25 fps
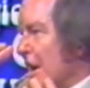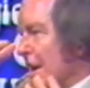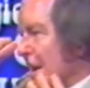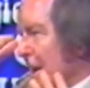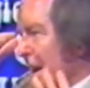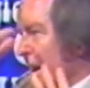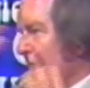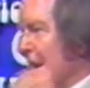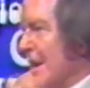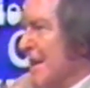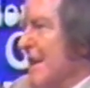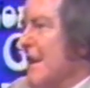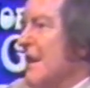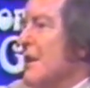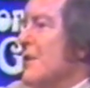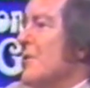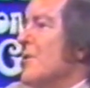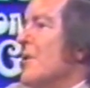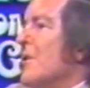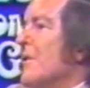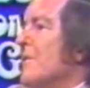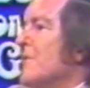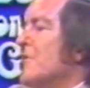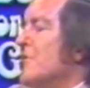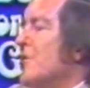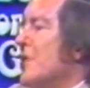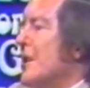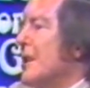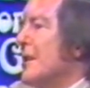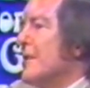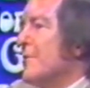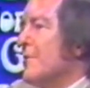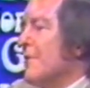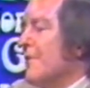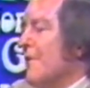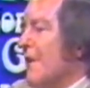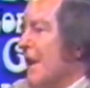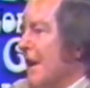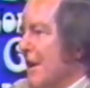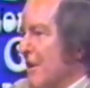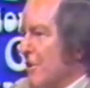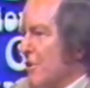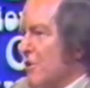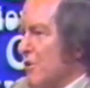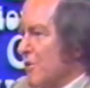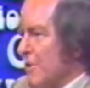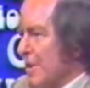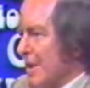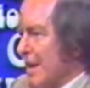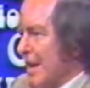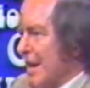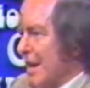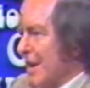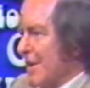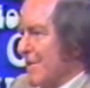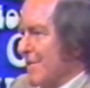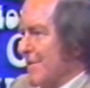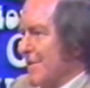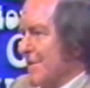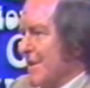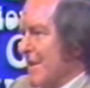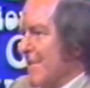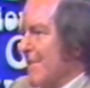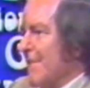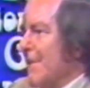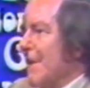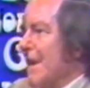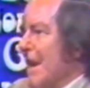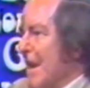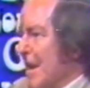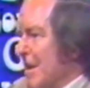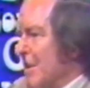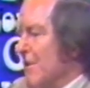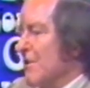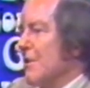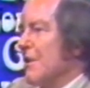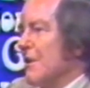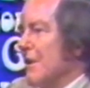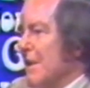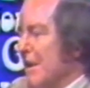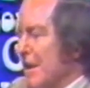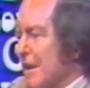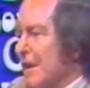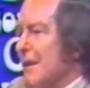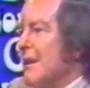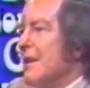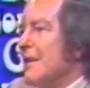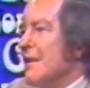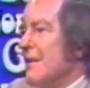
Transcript: an idea of trying to provide a true account of something, and you can